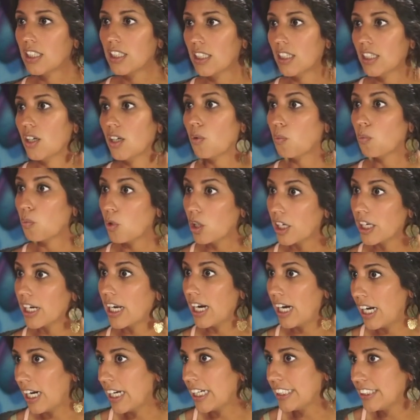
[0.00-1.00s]
what
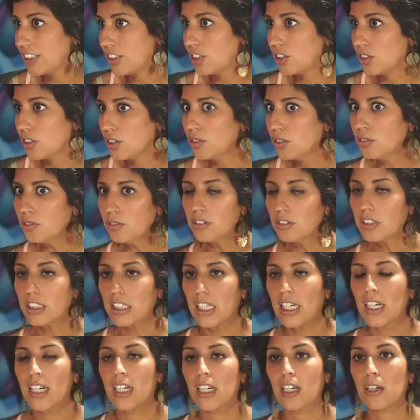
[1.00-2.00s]
I do,
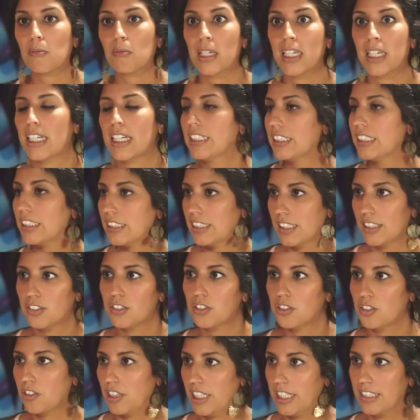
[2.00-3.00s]
and I think that's
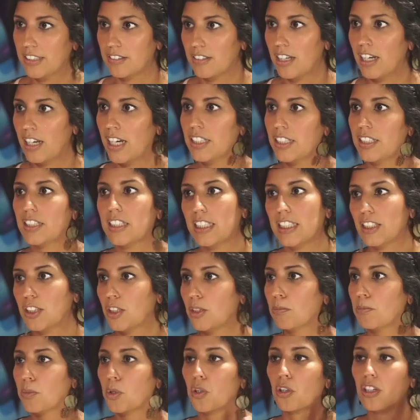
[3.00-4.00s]
great. I think the
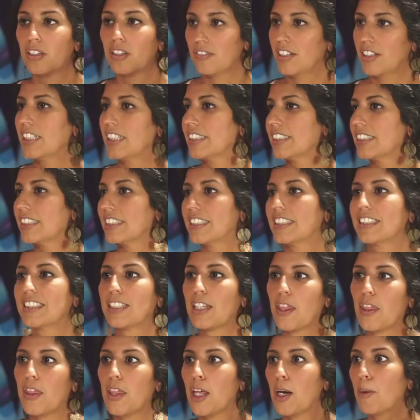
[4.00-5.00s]
more of us,
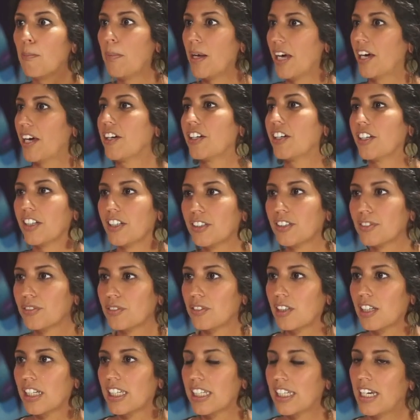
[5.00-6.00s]
the better,
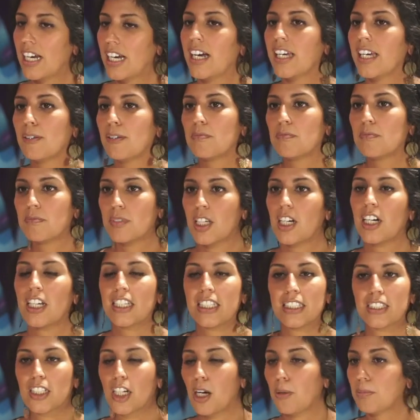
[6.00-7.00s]
right? I'm not
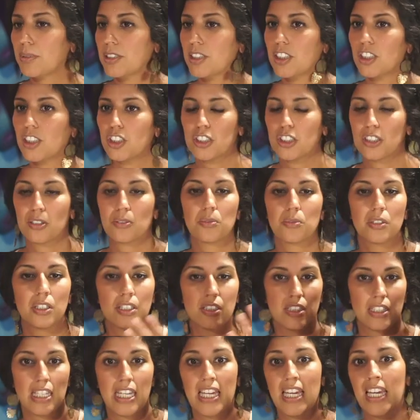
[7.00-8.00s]
in competition with
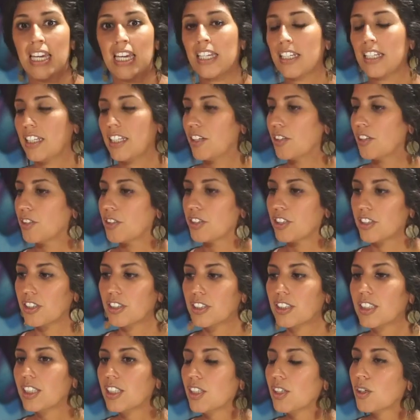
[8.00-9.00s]
any other
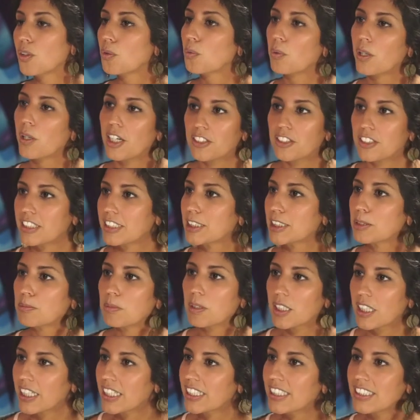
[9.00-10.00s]
wellness
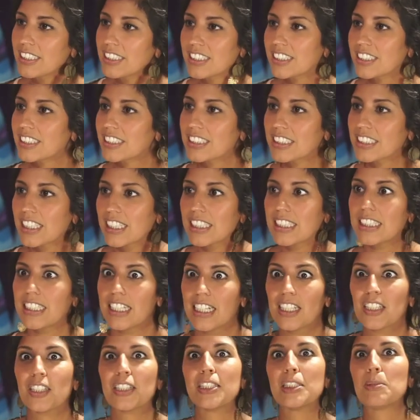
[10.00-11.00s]
place. It's like, yeah,
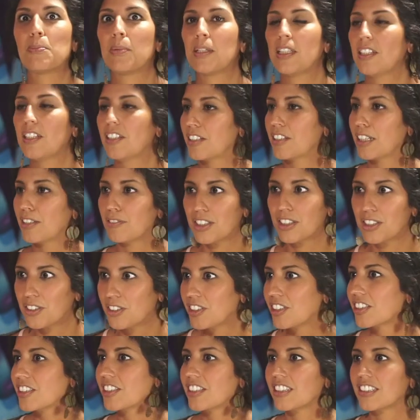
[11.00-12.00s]
let's be on every
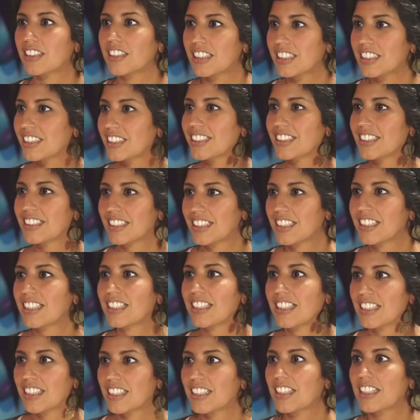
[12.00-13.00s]
corner.
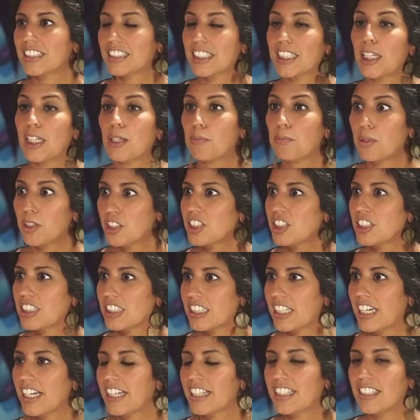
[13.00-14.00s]
Let's keep pushing
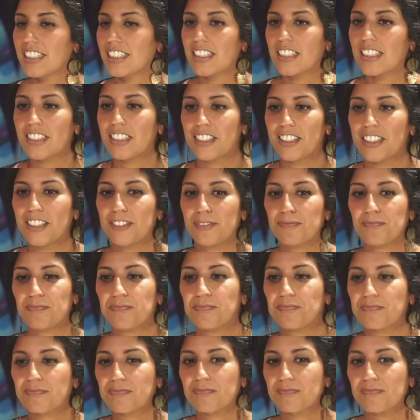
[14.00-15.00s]
that.
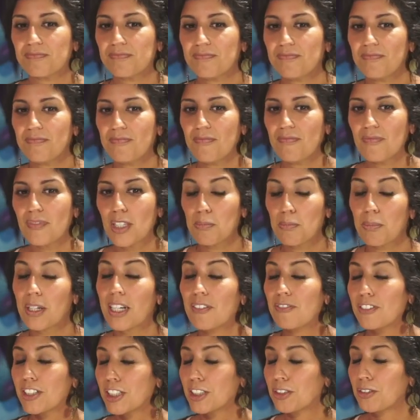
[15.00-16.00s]
But I'm
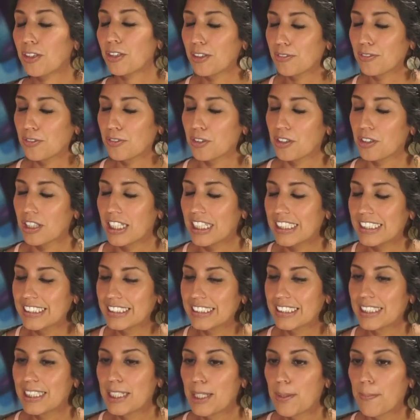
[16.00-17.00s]
very grateful that
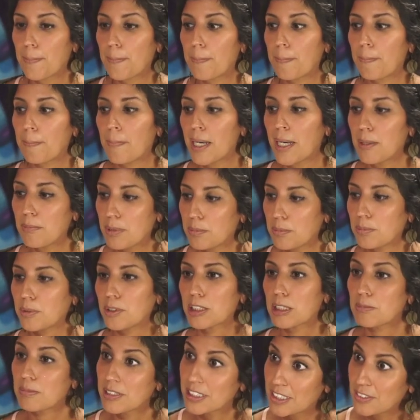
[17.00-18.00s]
my people
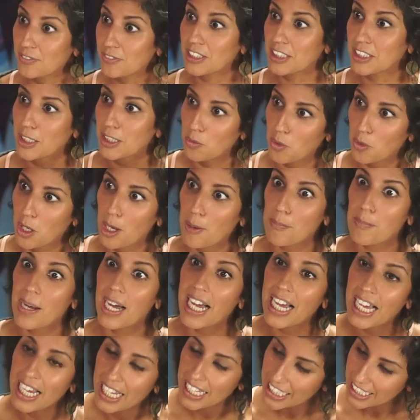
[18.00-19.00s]
specifically want
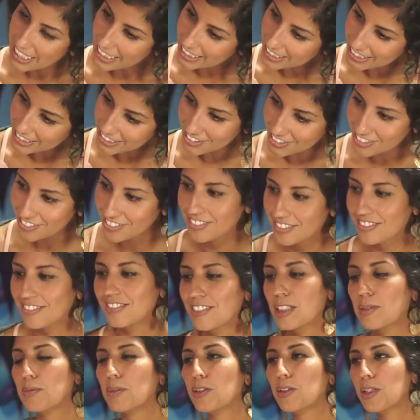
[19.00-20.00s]
my
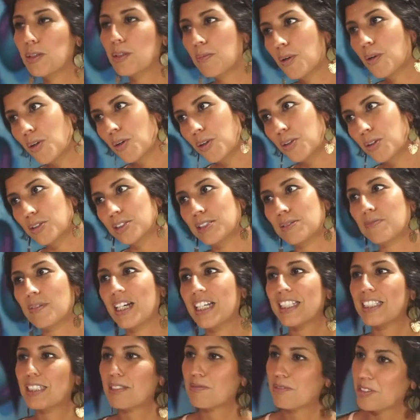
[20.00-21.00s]
smoothie bowls, my
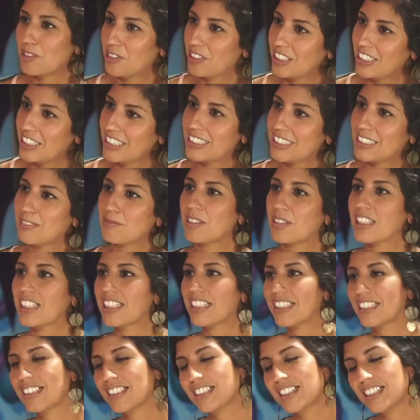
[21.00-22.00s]
smoothies, and my,
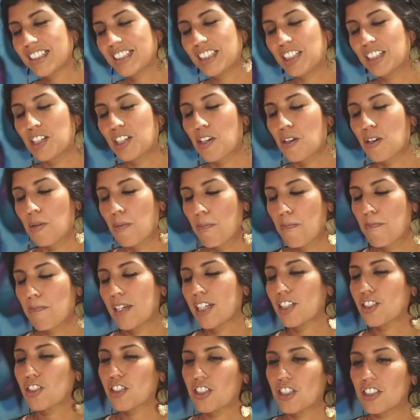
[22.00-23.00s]
you know,
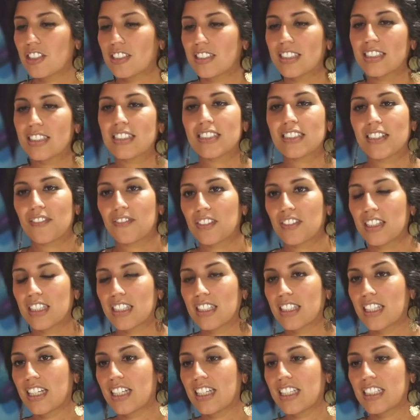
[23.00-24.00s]
mixtures and stuff like
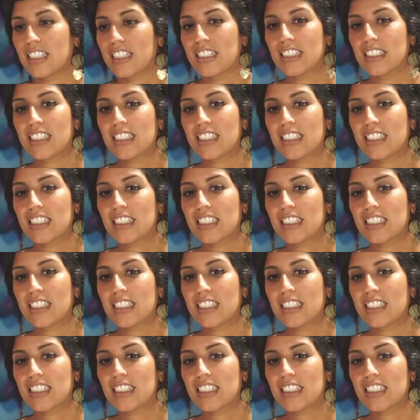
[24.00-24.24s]
that. And